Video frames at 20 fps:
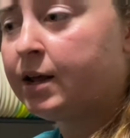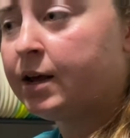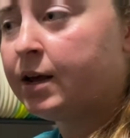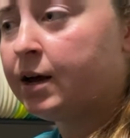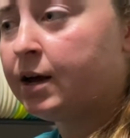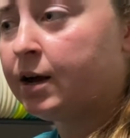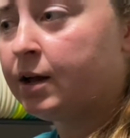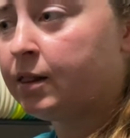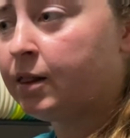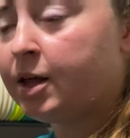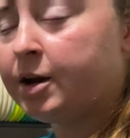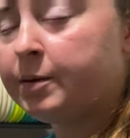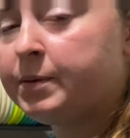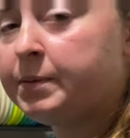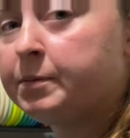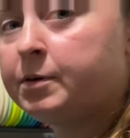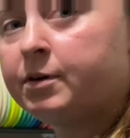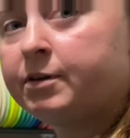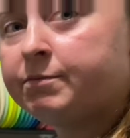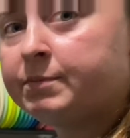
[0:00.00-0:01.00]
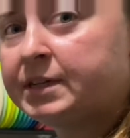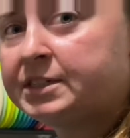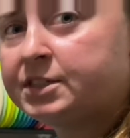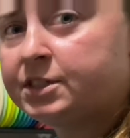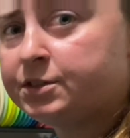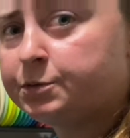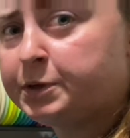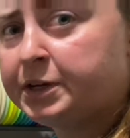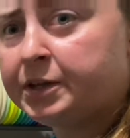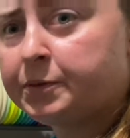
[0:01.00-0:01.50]
A lot of people have messaged
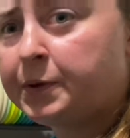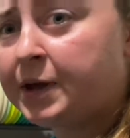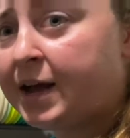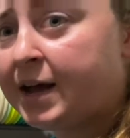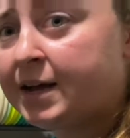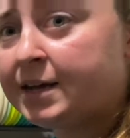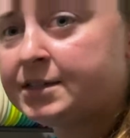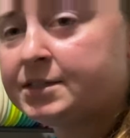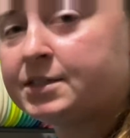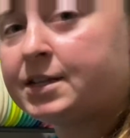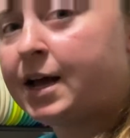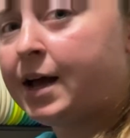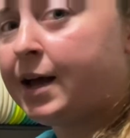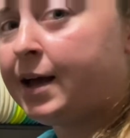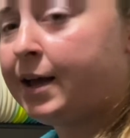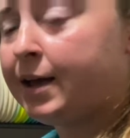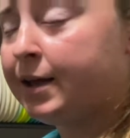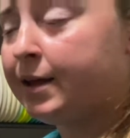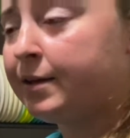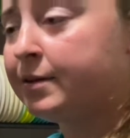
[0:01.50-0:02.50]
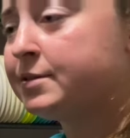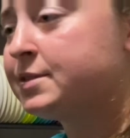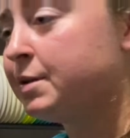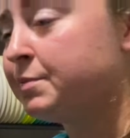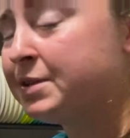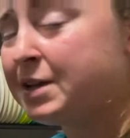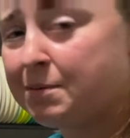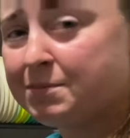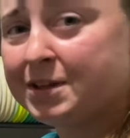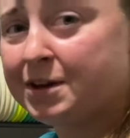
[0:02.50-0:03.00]
me in the past.
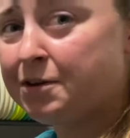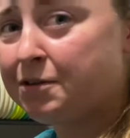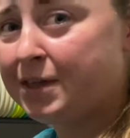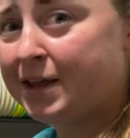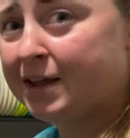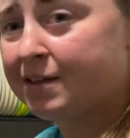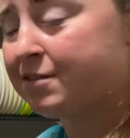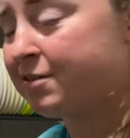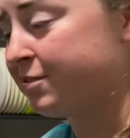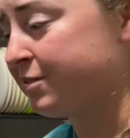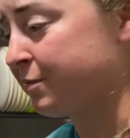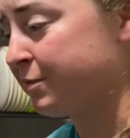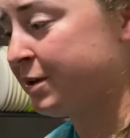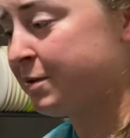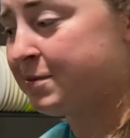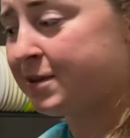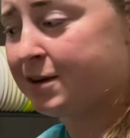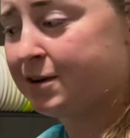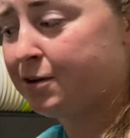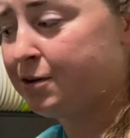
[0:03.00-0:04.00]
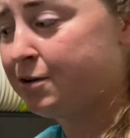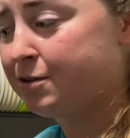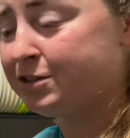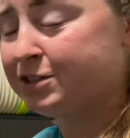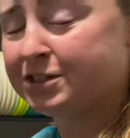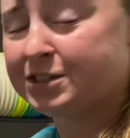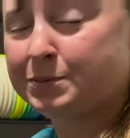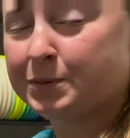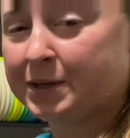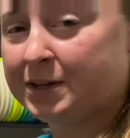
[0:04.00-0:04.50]
Sometimes I know the answer, sometimes I don't,
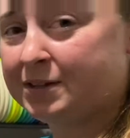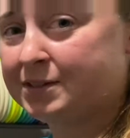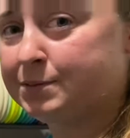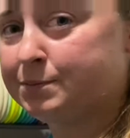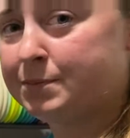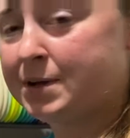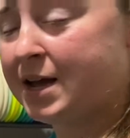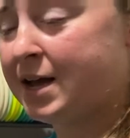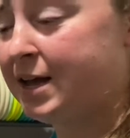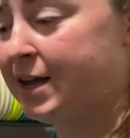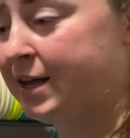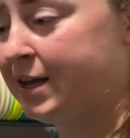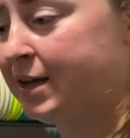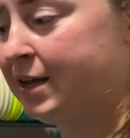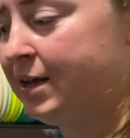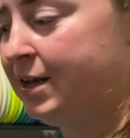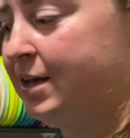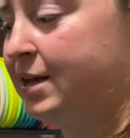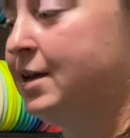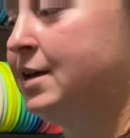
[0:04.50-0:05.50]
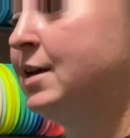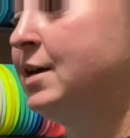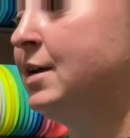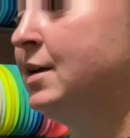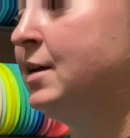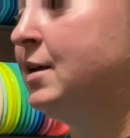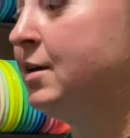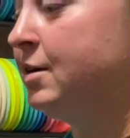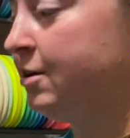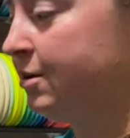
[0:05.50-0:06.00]
just because my
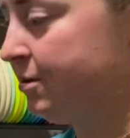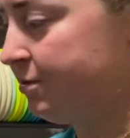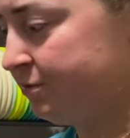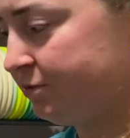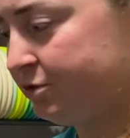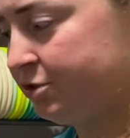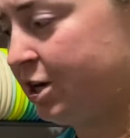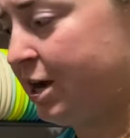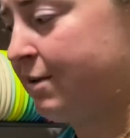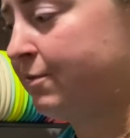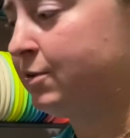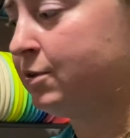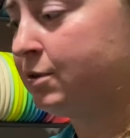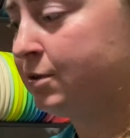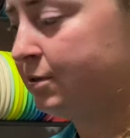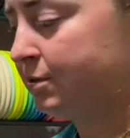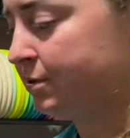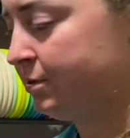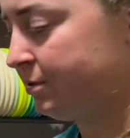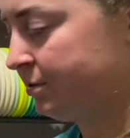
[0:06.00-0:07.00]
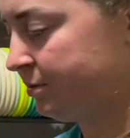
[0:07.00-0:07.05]
travel